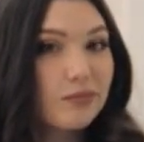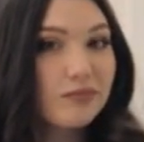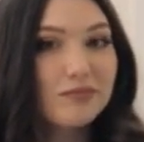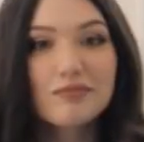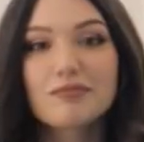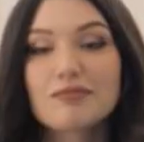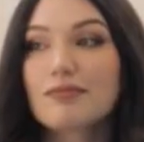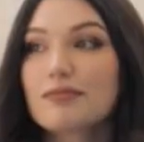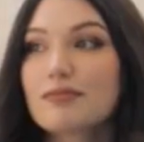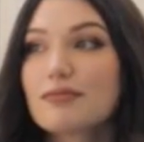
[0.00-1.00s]
Commotion at
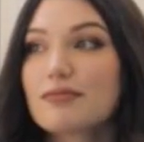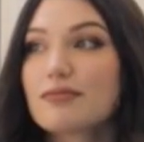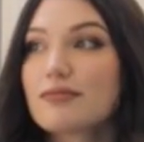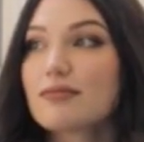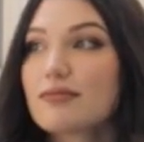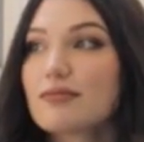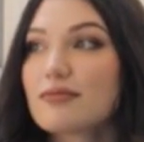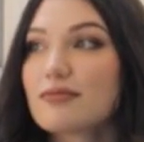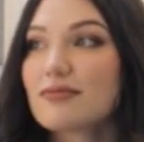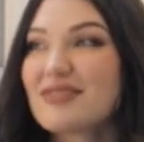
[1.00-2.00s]
the door threw me off.
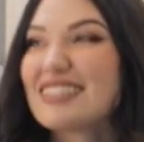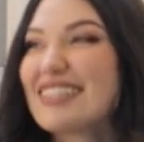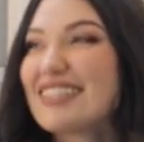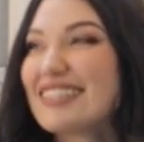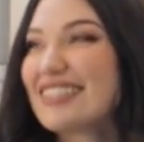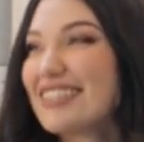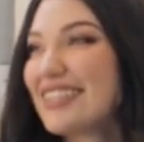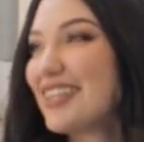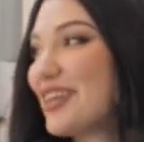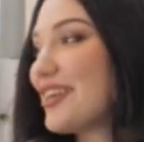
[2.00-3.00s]
Can you please
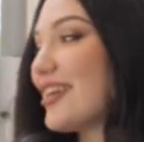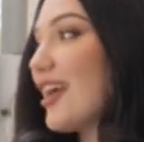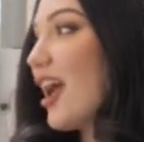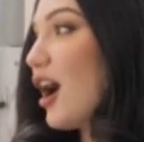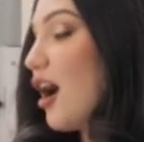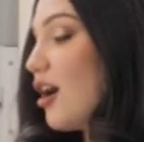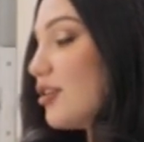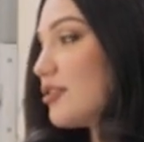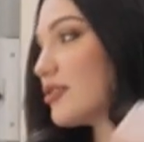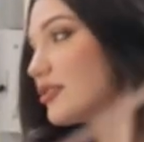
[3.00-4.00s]
take your purse and put it
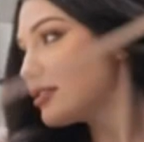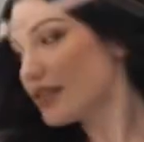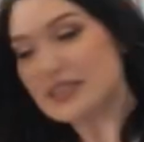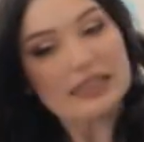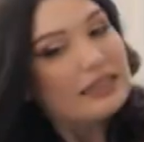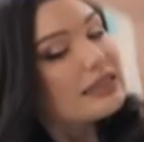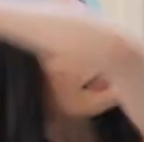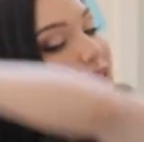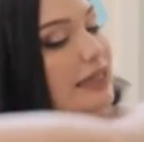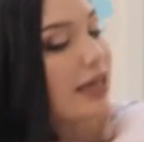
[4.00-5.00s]
on that glass table?
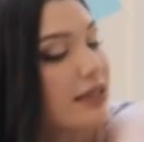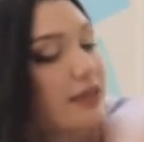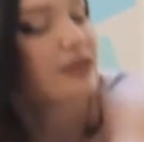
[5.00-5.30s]
Yes.